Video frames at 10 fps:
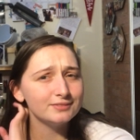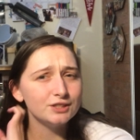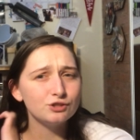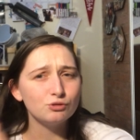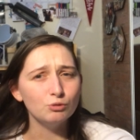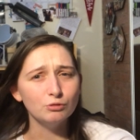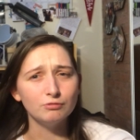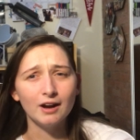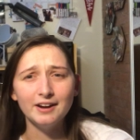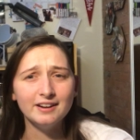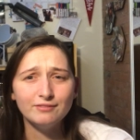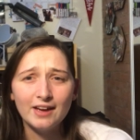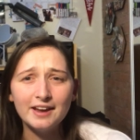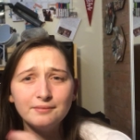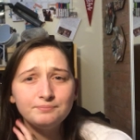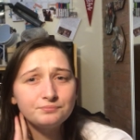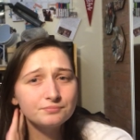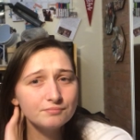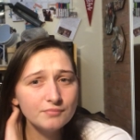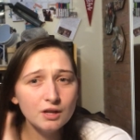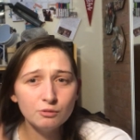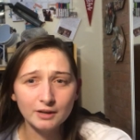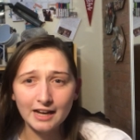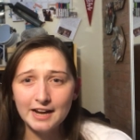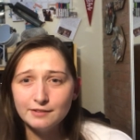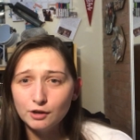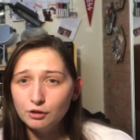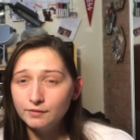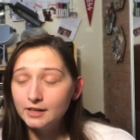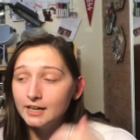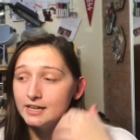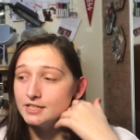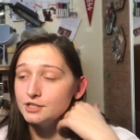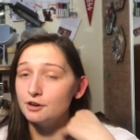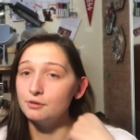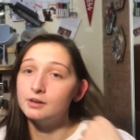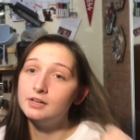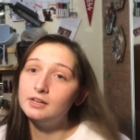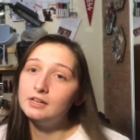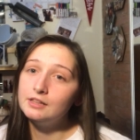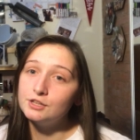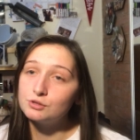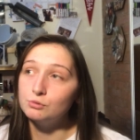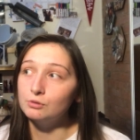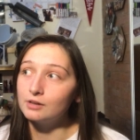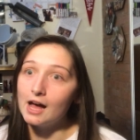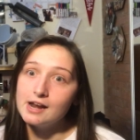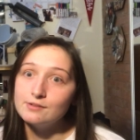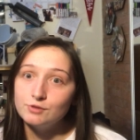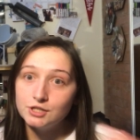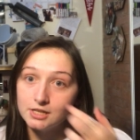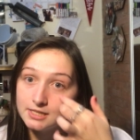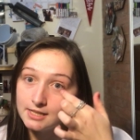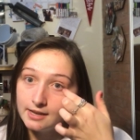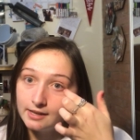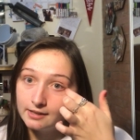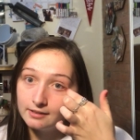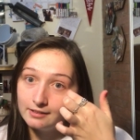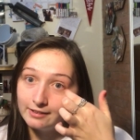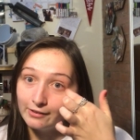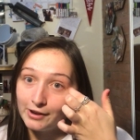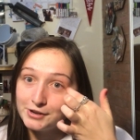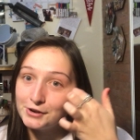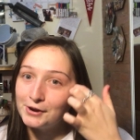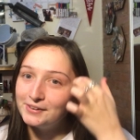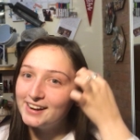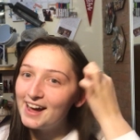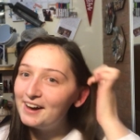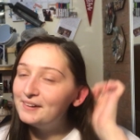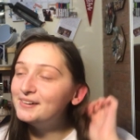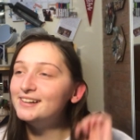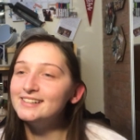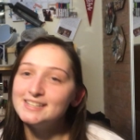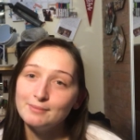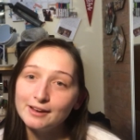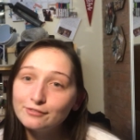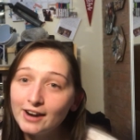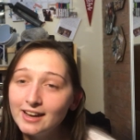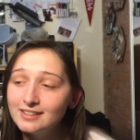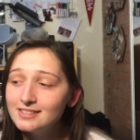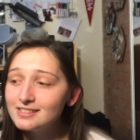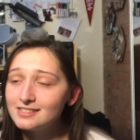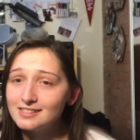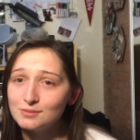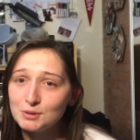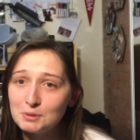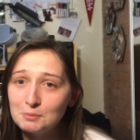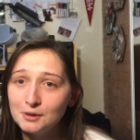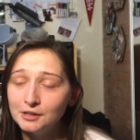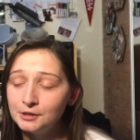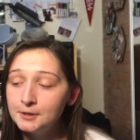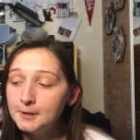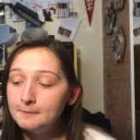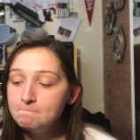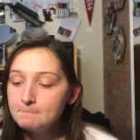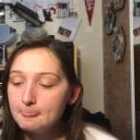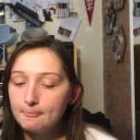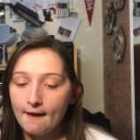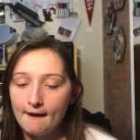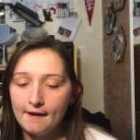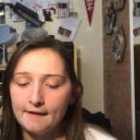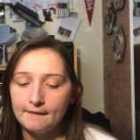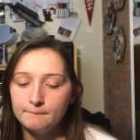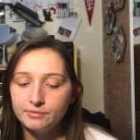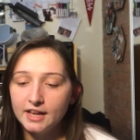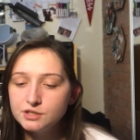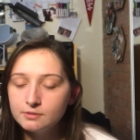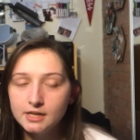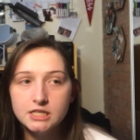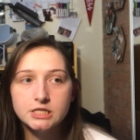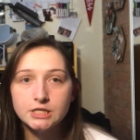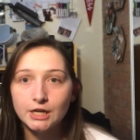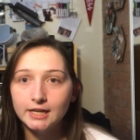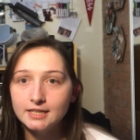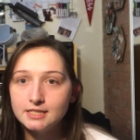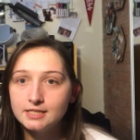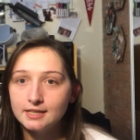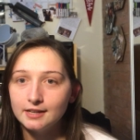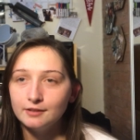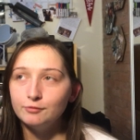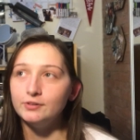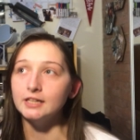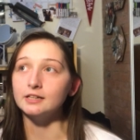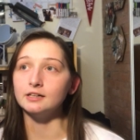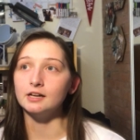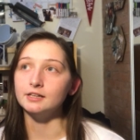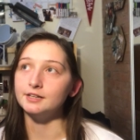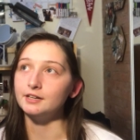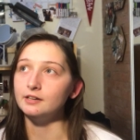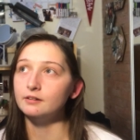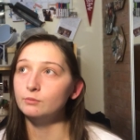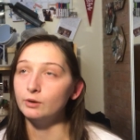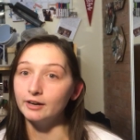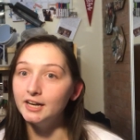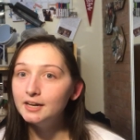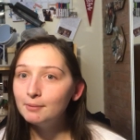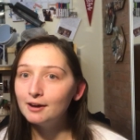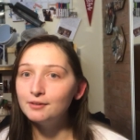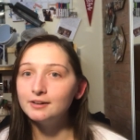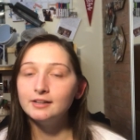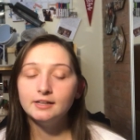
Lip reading: school run event were kind of over, and so the school kind of was just you're on your own now to make friends, to meet people. That's when I started to feel a little worried about